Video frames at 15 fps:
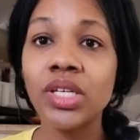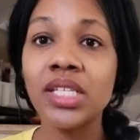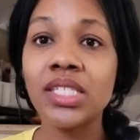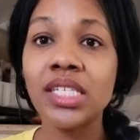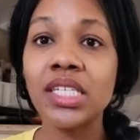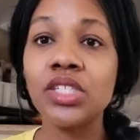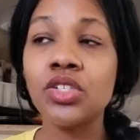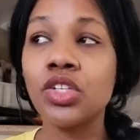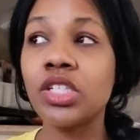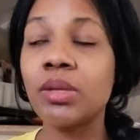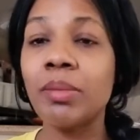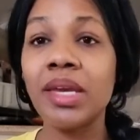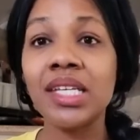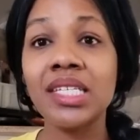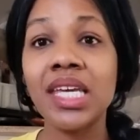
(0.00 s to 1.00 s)
it's easier
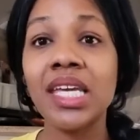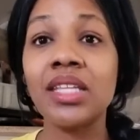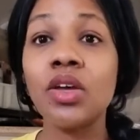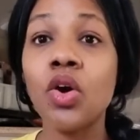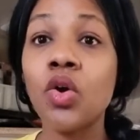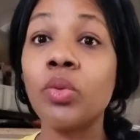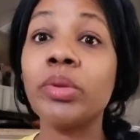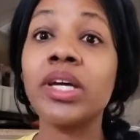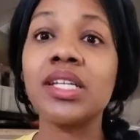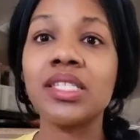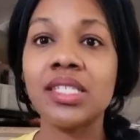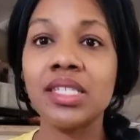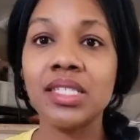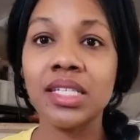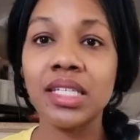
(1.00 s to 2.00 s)
to maintain the home
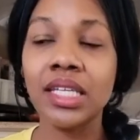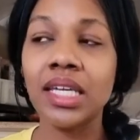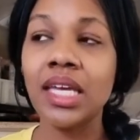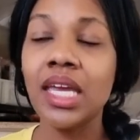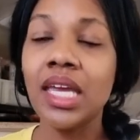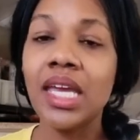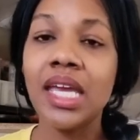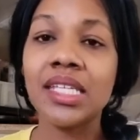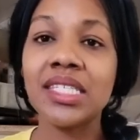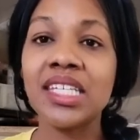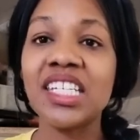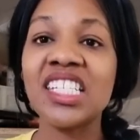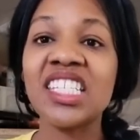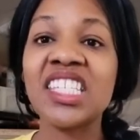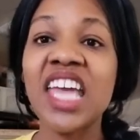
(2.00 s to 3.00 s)
consistently
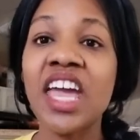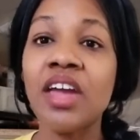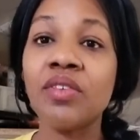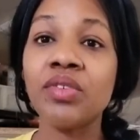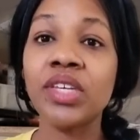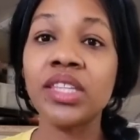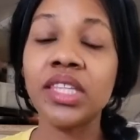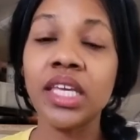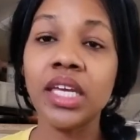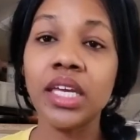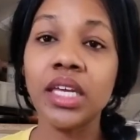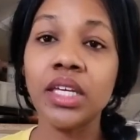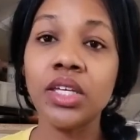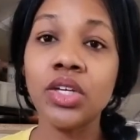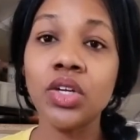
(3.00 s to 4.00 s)
instead of just
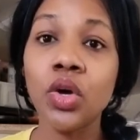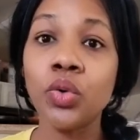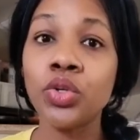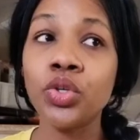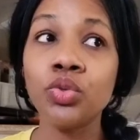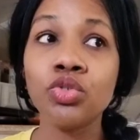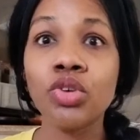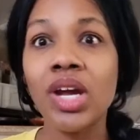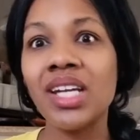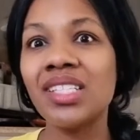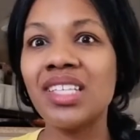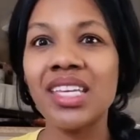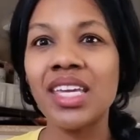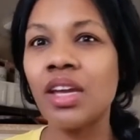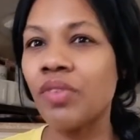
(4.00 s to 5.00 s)
everything, you know, you trying to
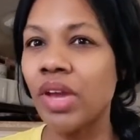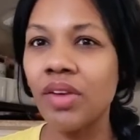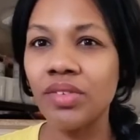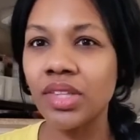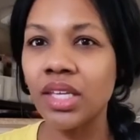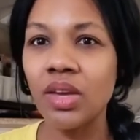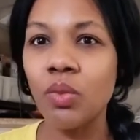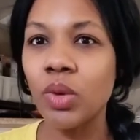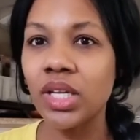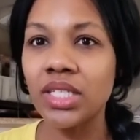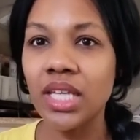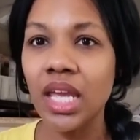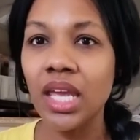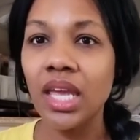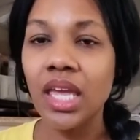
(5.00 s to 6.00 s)
take care of everything in one
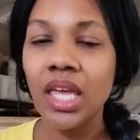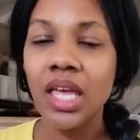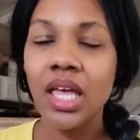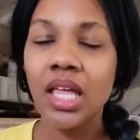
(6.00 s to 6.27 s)
day.